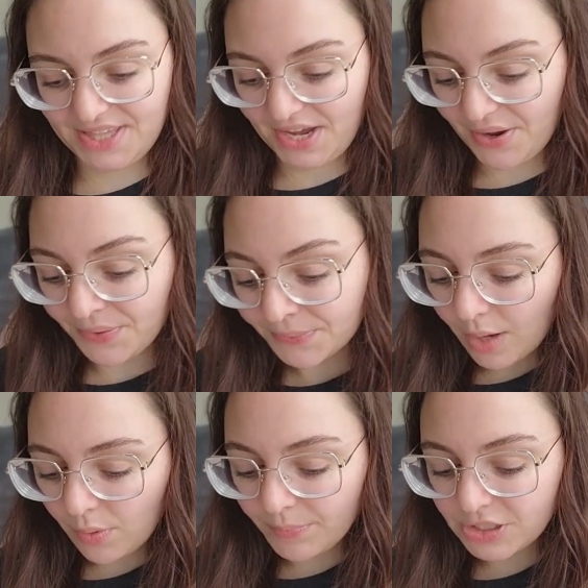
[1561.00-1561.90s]
though. I
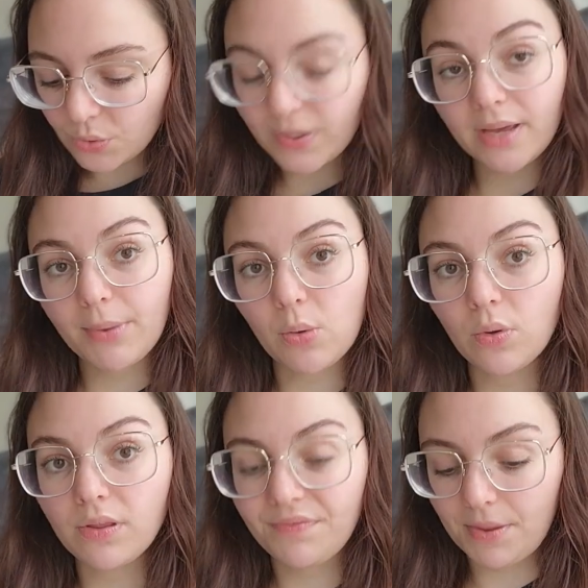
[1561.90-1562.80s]
won't be talking about
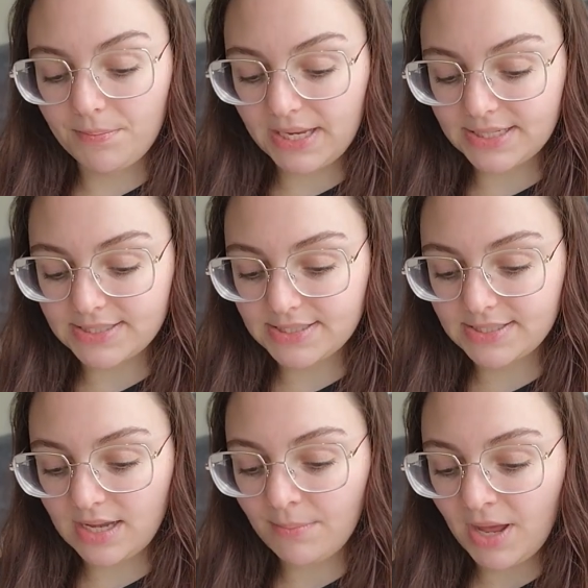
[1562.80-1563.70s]
all of them because
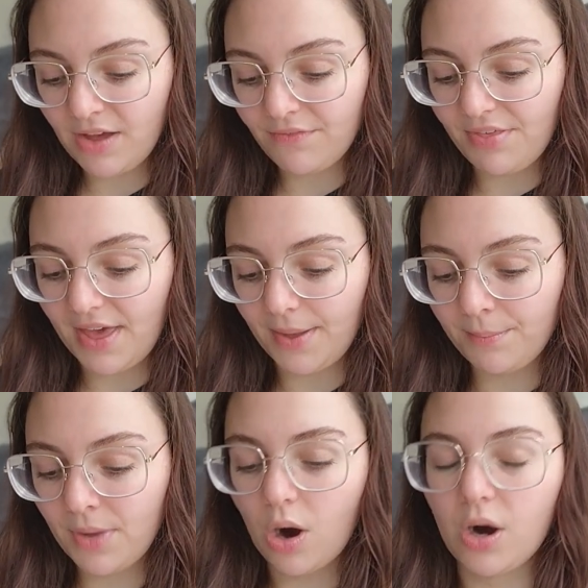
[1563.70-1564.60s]
some of
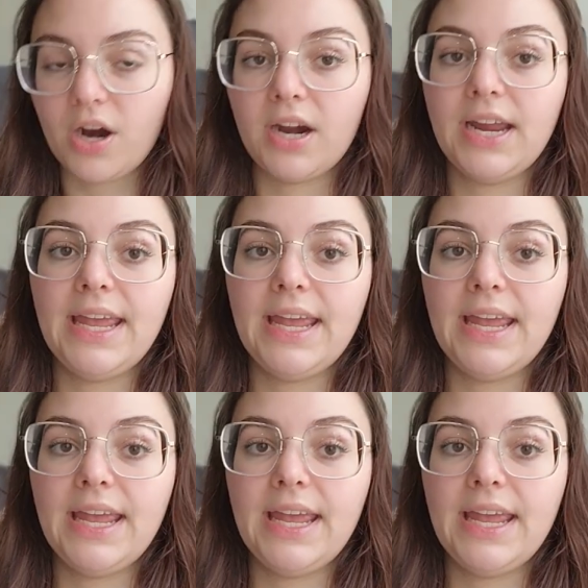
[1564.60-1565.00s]
them are